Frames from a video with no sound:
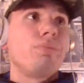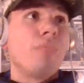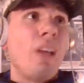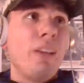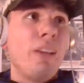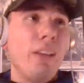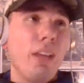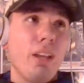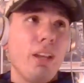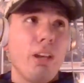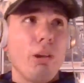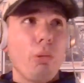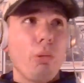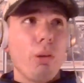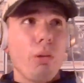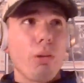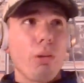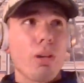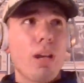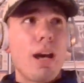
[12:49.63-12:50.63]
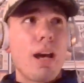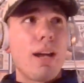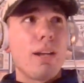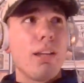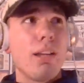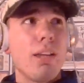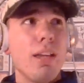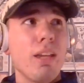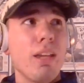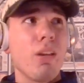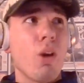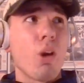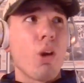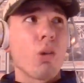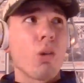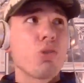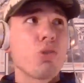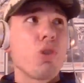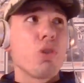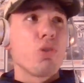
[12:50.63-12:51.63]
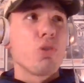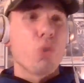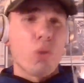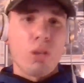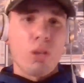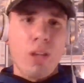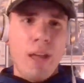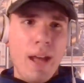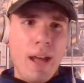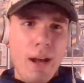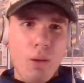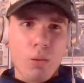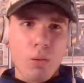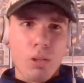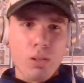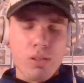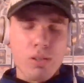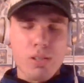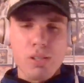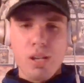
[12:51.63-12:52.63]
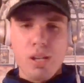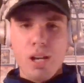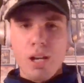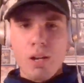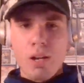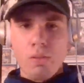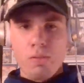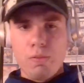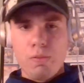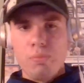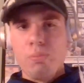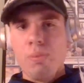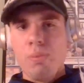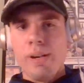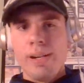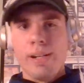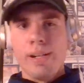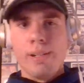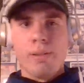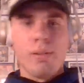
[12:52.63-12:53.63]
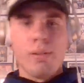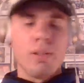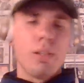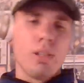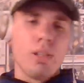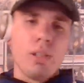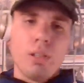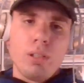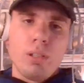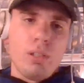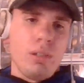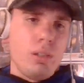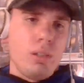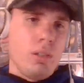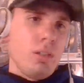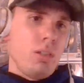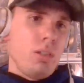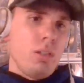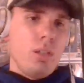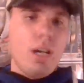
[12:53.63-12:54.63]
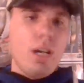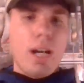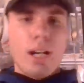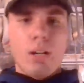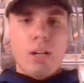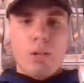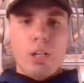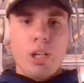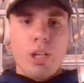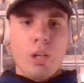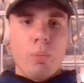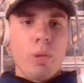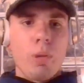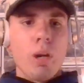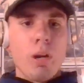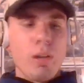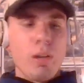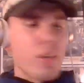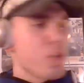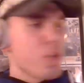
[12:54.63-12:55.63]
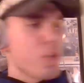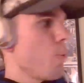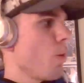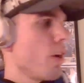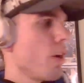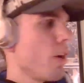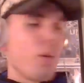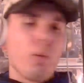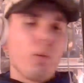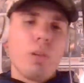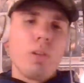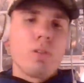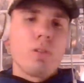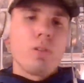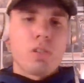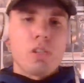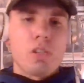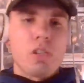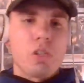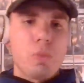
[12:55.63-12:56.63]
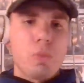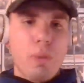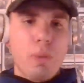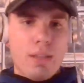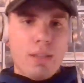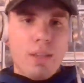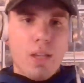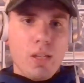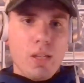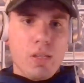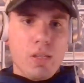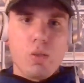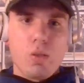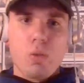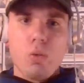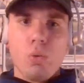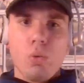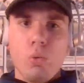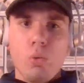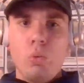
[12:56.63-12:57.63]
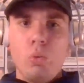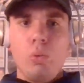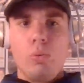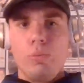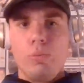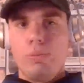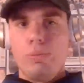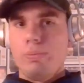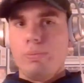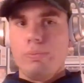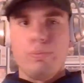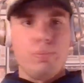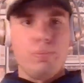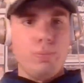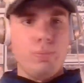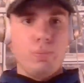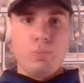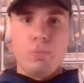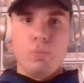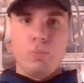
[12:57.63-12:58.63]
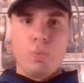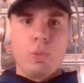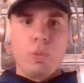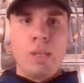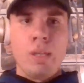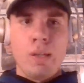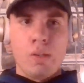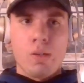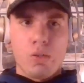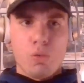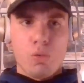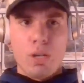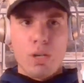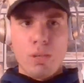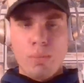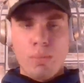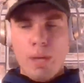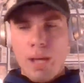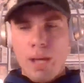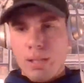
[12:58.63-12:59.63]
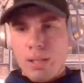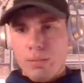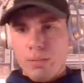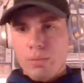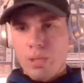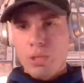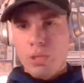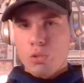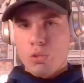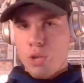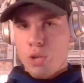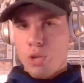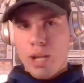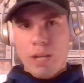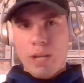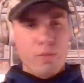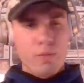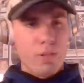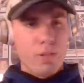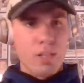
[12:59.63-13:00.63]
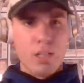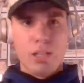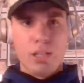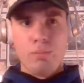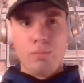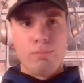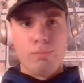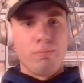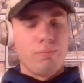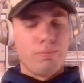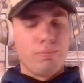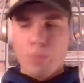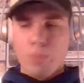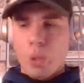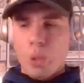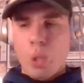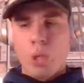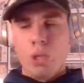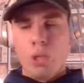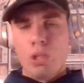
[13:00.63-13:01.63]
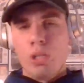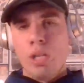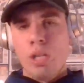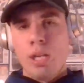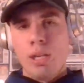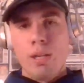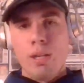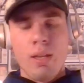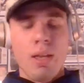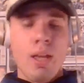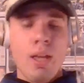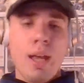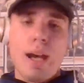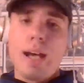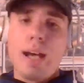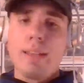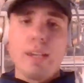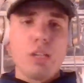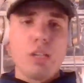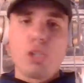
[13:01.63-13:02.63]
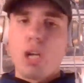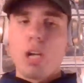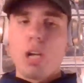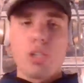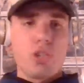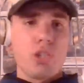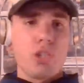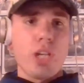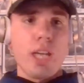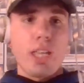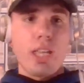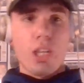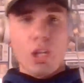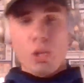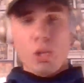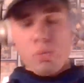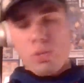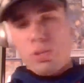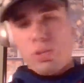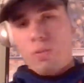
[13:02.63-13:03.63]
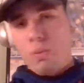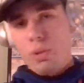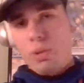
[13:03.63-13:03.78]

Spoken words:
I did hear we were kind of in on the Jordan Howard stuff, but I don't know, bro. At this point, I really just expect us to get us a running back in the draft and then call it a day. I think Josh Jacobs, if